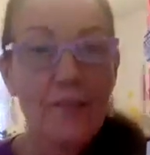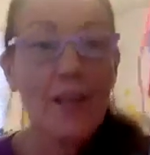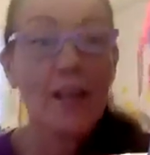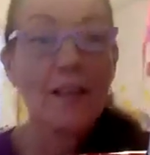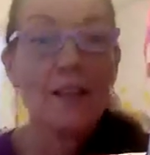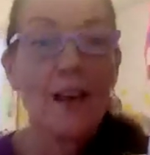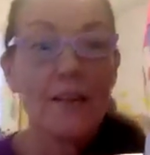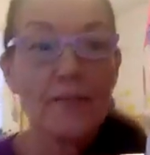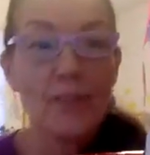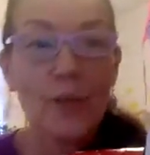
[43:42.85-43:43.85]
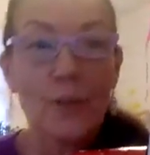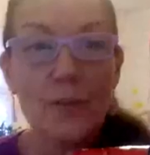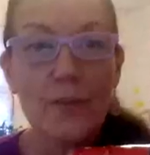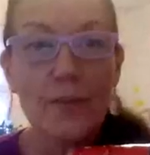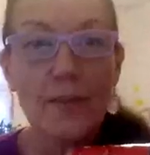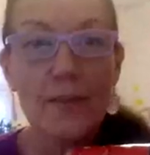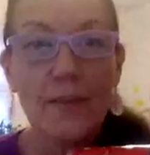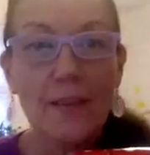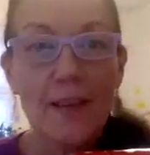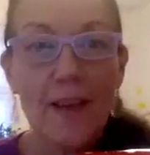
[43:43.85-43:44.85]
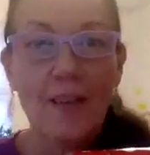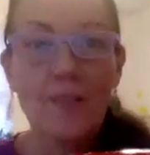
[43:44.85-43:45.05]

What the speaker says: Like a lot of you, okay?